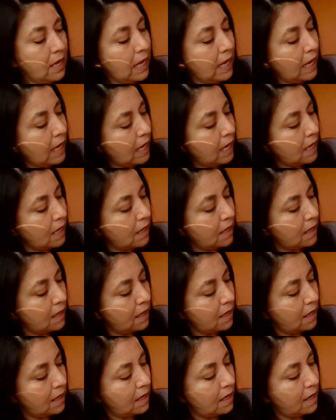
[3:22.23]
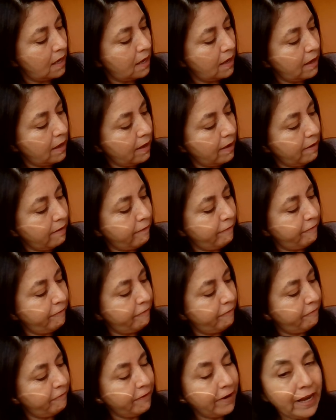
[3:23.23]
A.
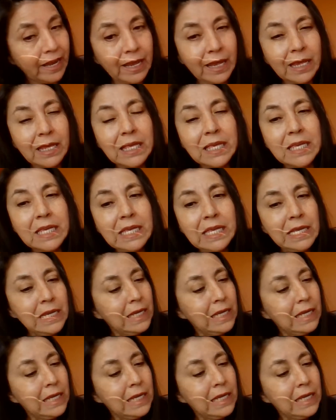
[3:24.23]
Afraid.